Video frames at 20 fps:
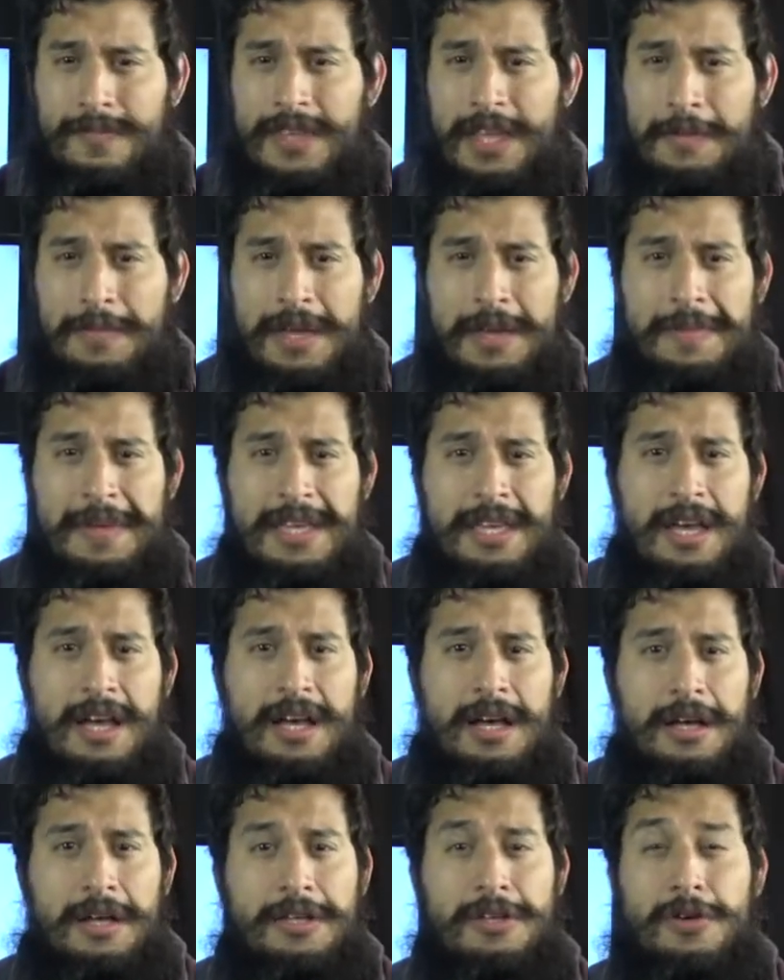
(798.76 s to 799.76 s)
maybe
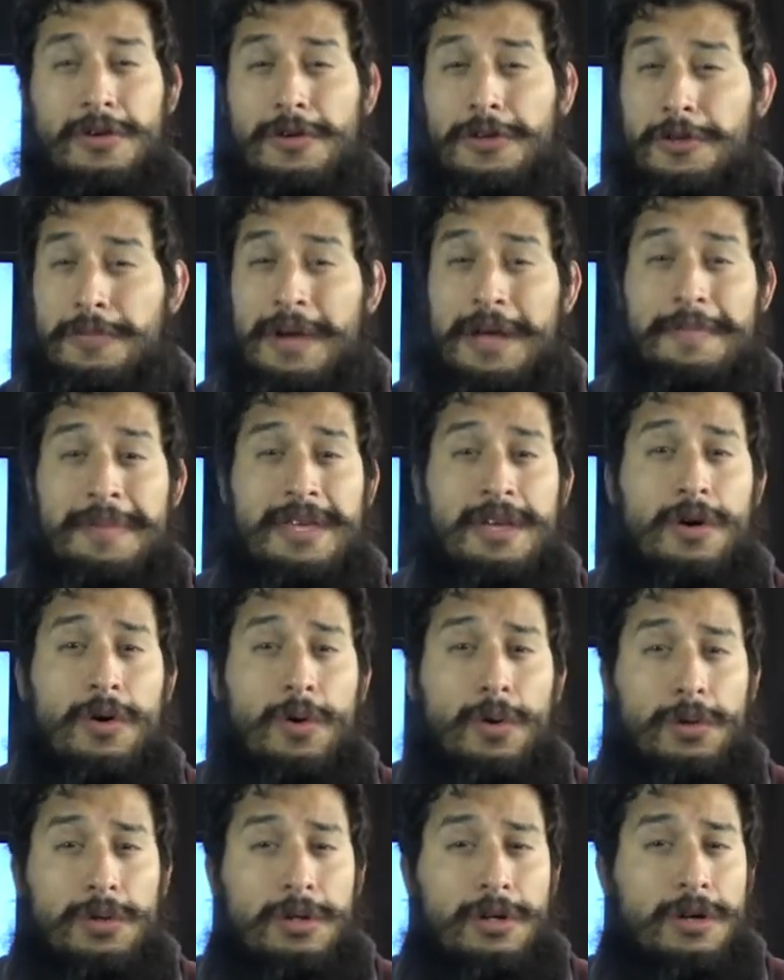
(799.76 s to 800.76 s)
you might be
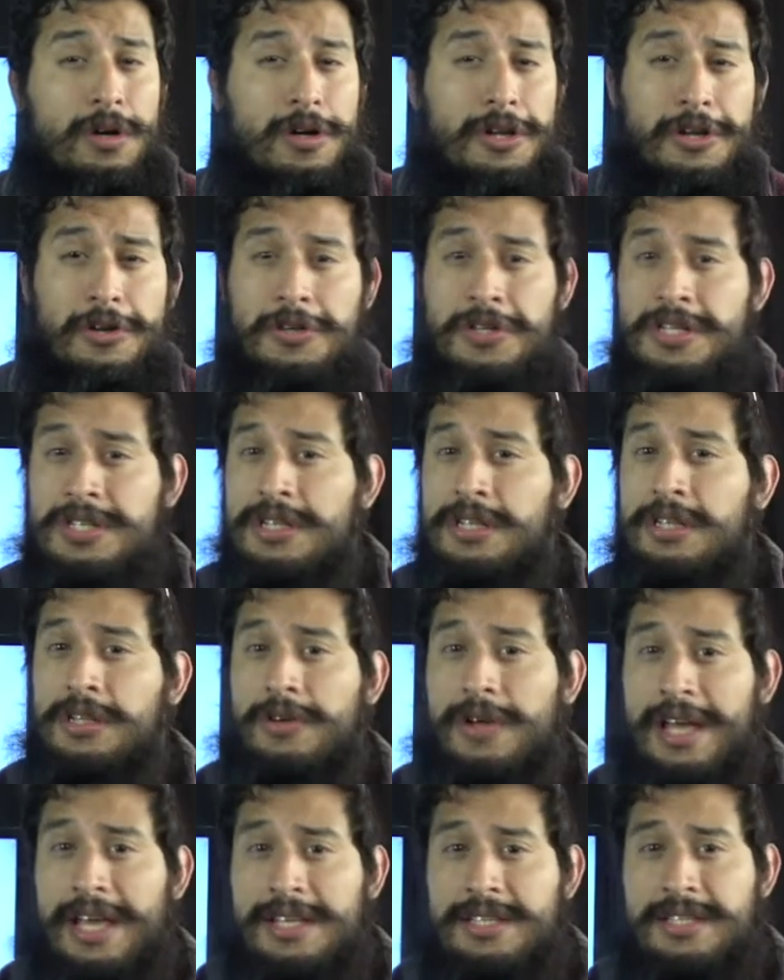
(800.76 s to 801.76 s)
older, or you're just a
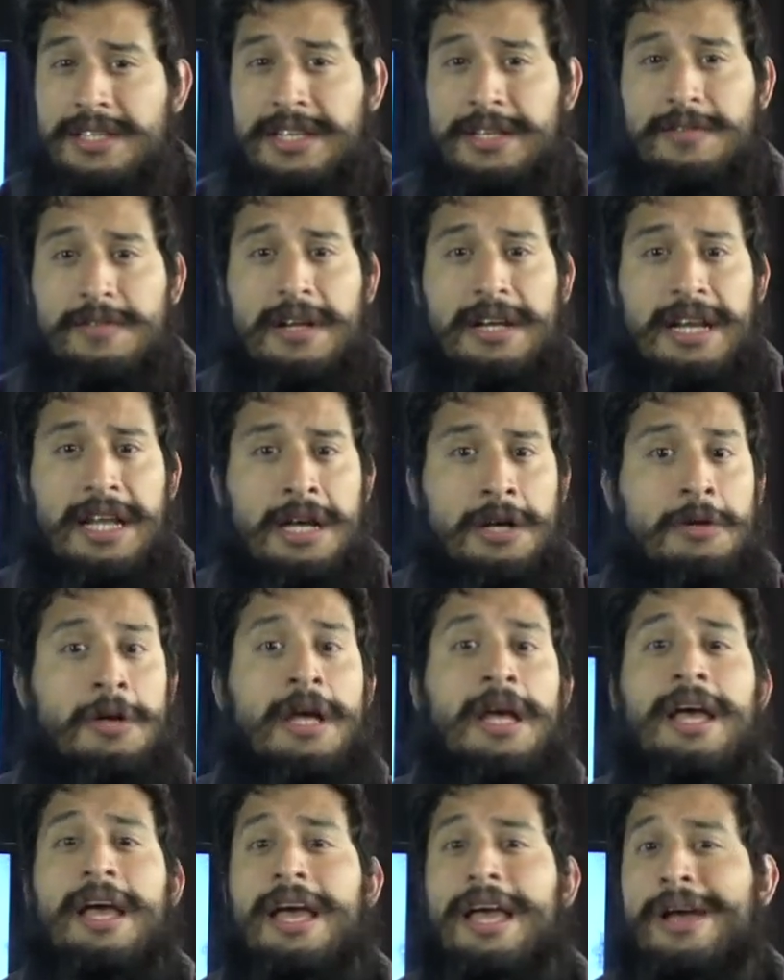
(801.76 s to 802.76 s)
little hesitant right now,
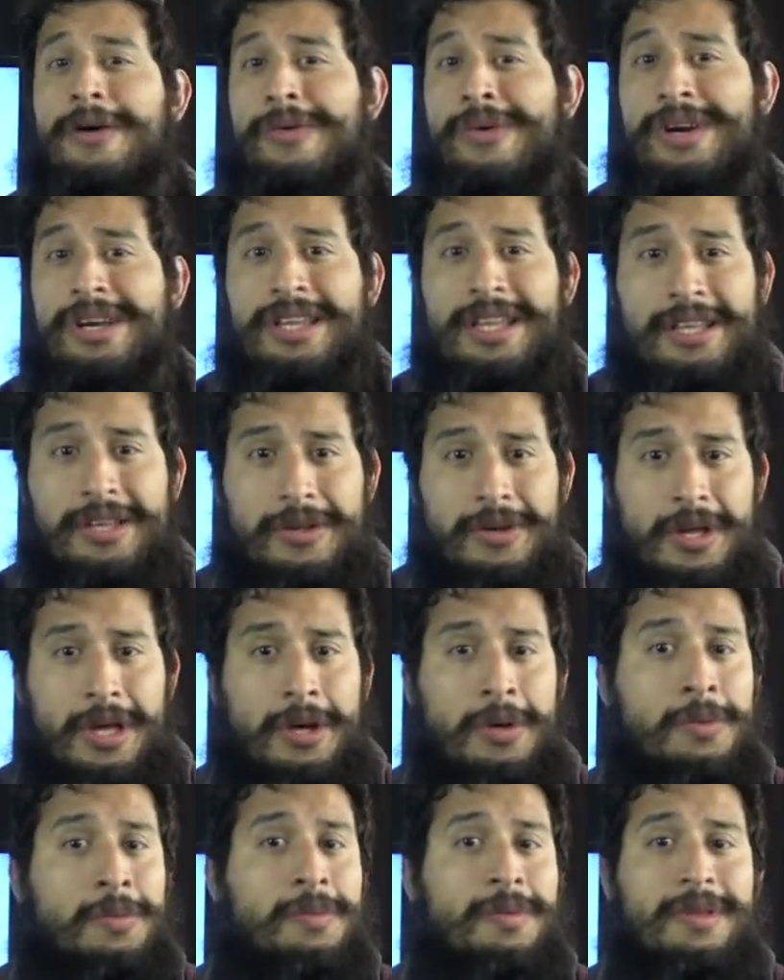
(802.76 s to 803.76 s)
hey, I want to let you
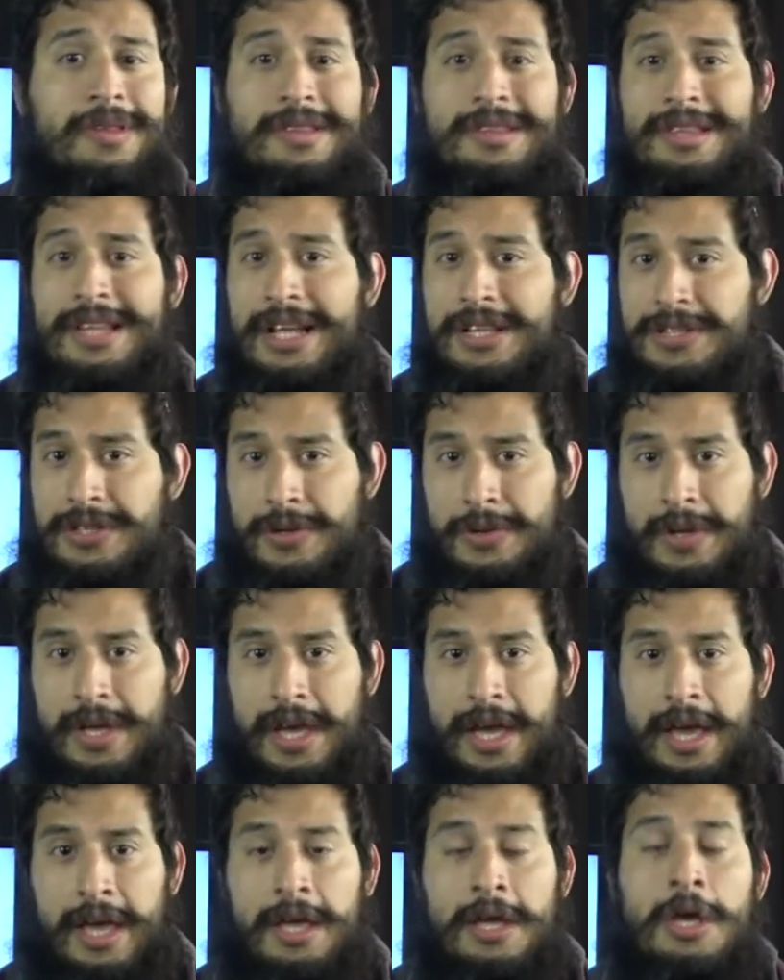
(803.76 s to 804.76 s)
know that's
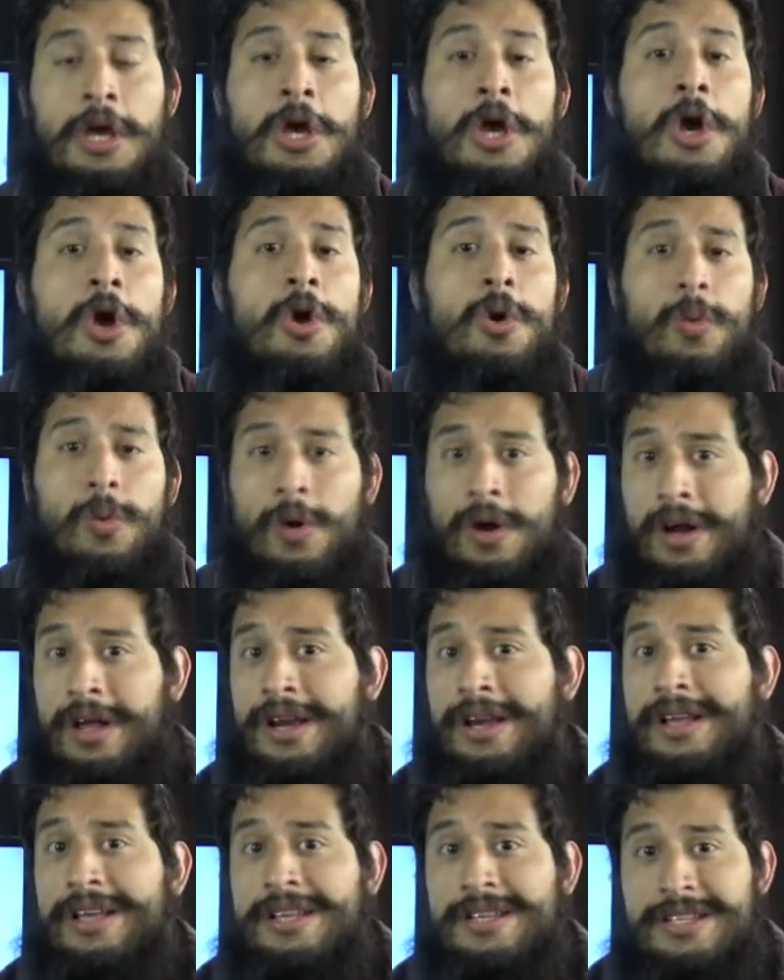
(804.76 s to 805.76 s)
okay. We're
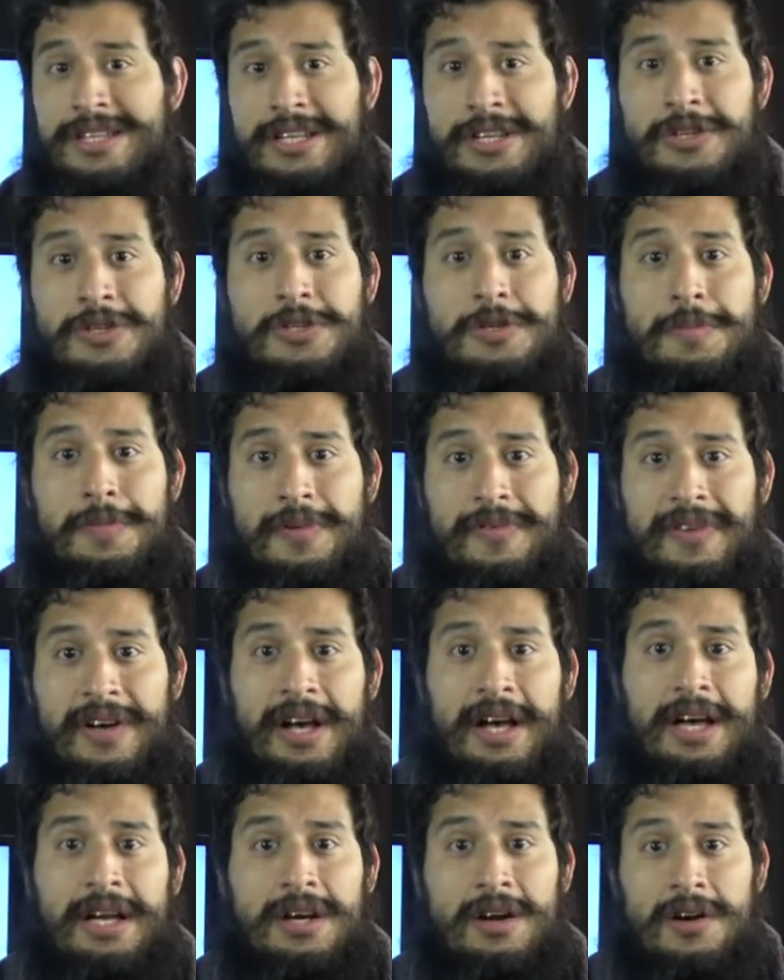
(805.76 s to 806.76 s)
going to continue to
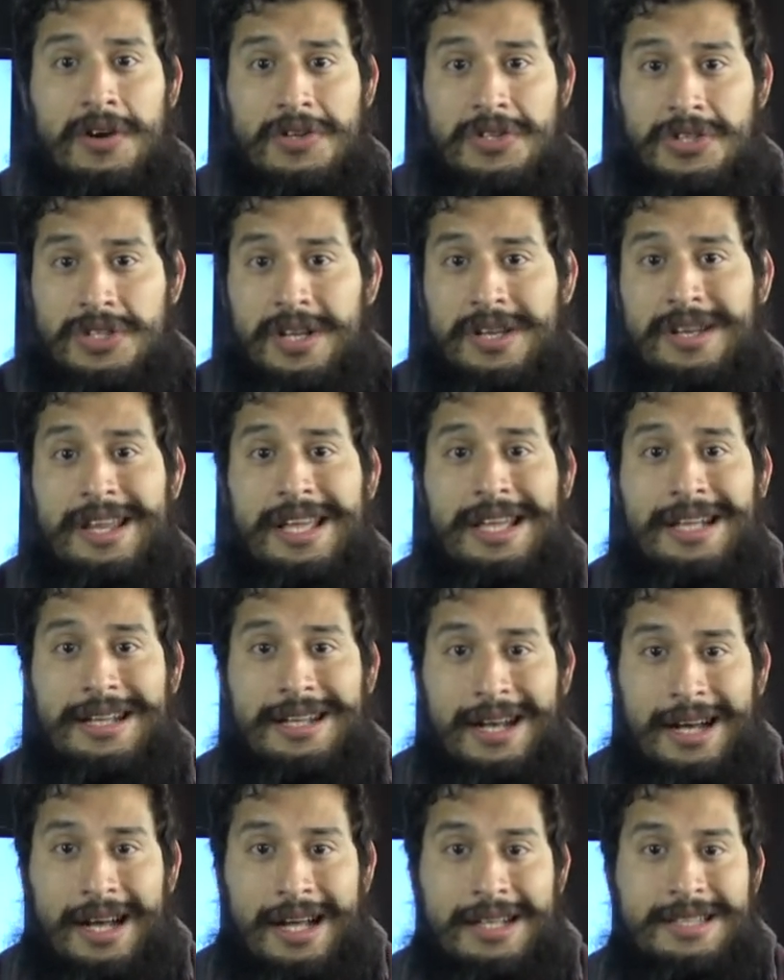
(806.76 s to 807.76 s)
provide our Sunday
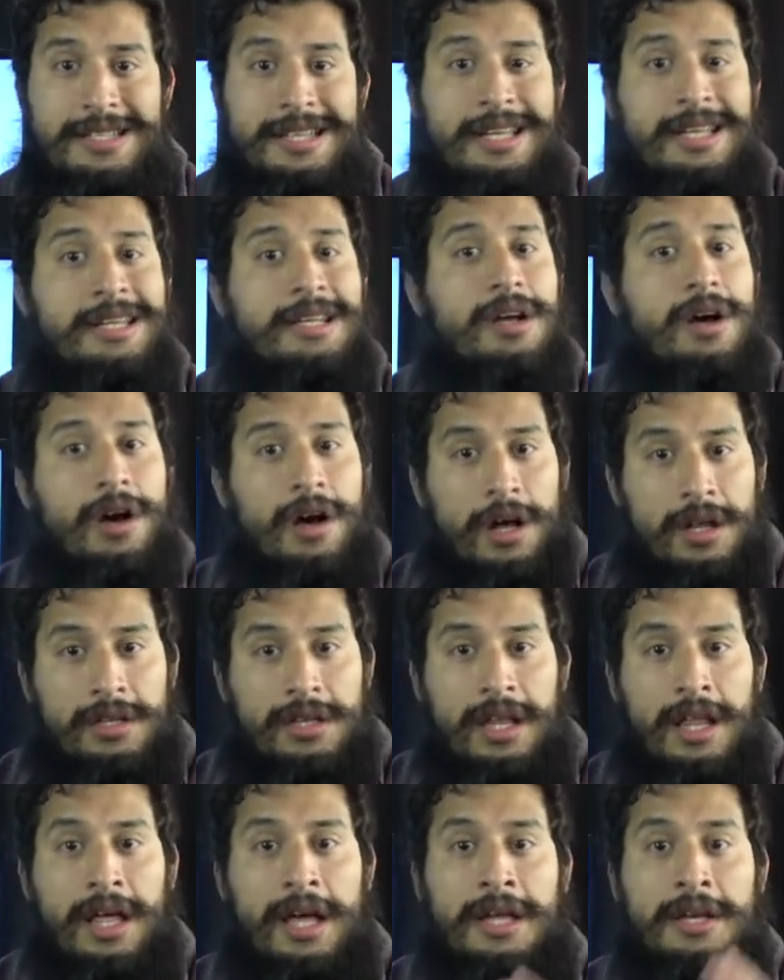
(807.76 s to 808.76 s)
content
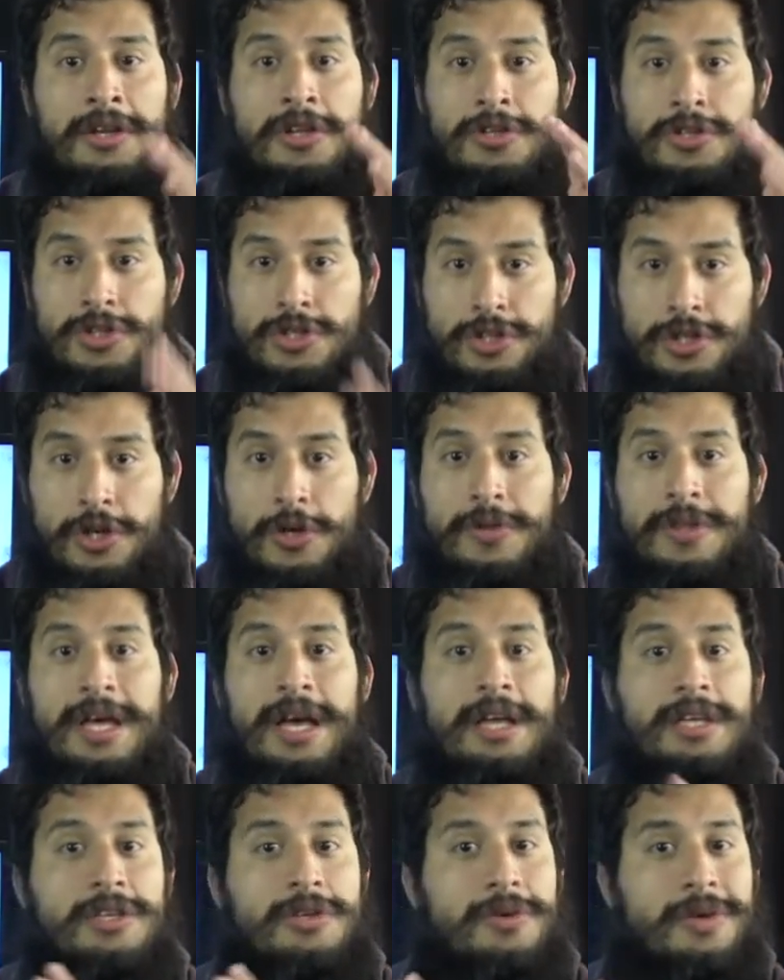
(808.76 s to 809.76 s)
online so
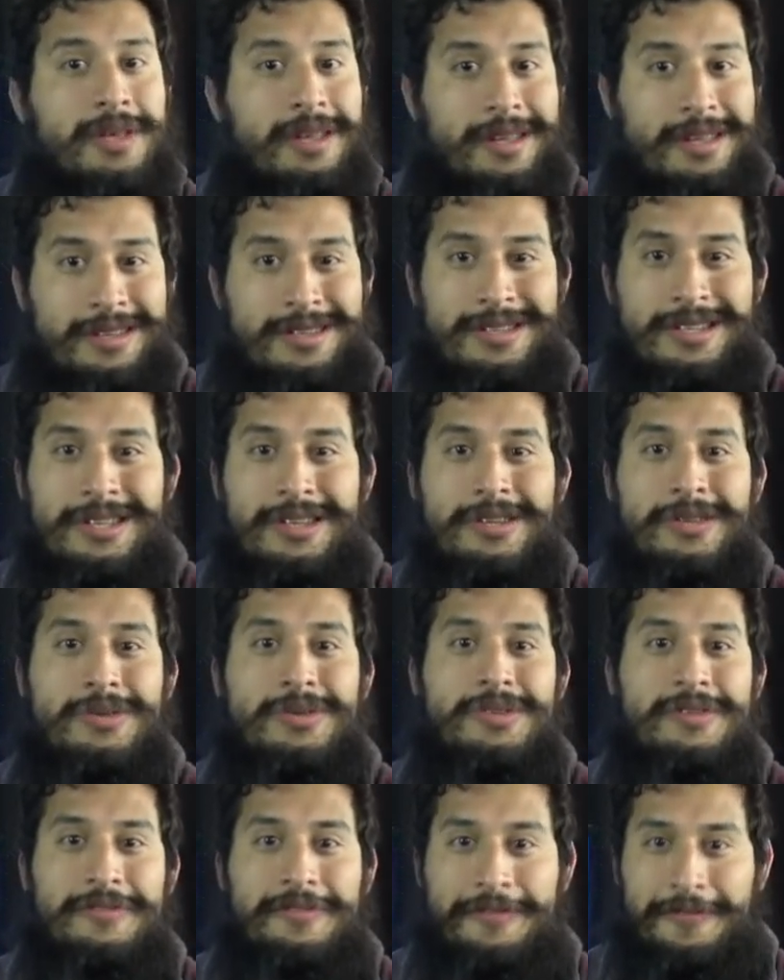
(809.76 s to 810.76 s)
that you can continue
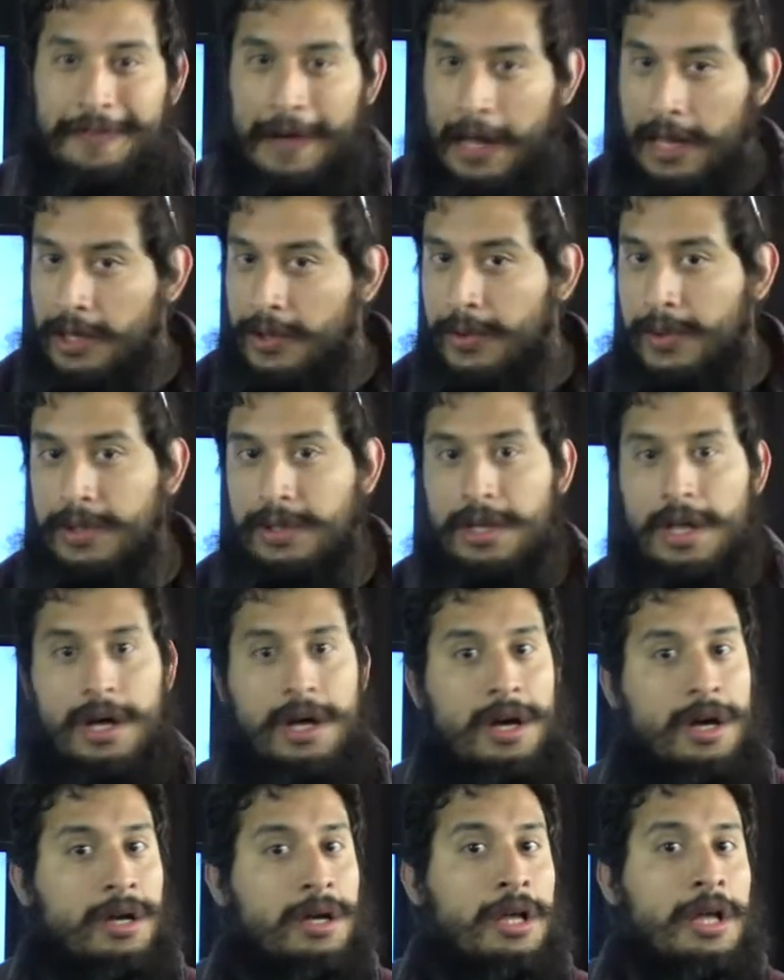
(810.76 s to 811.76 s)
to follow
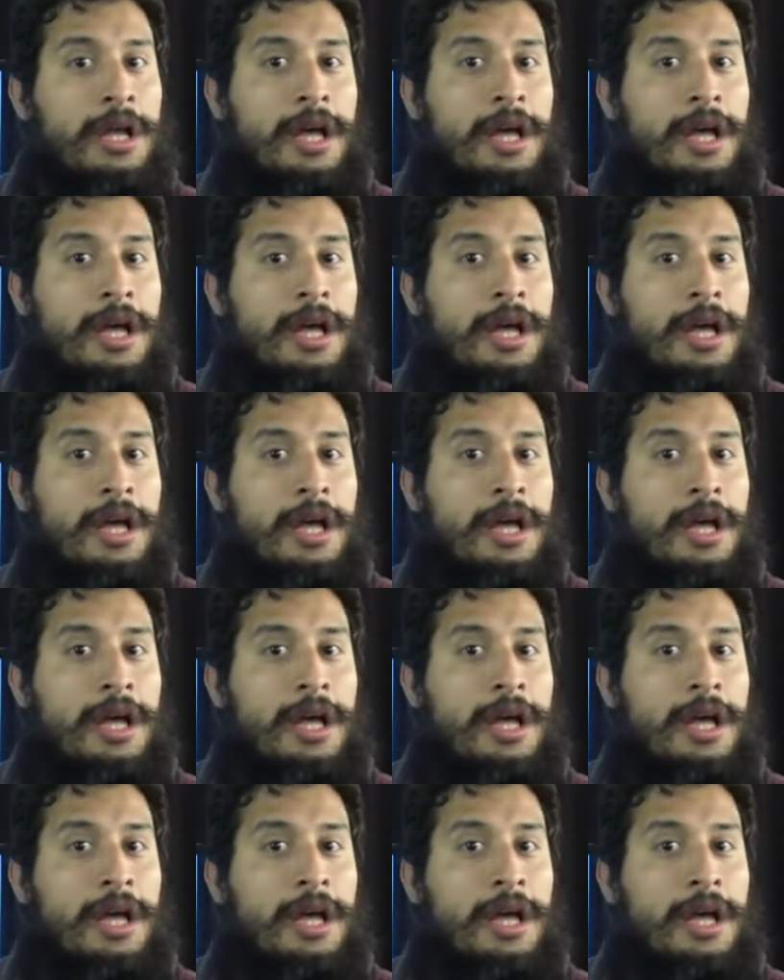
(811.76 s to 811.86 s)
along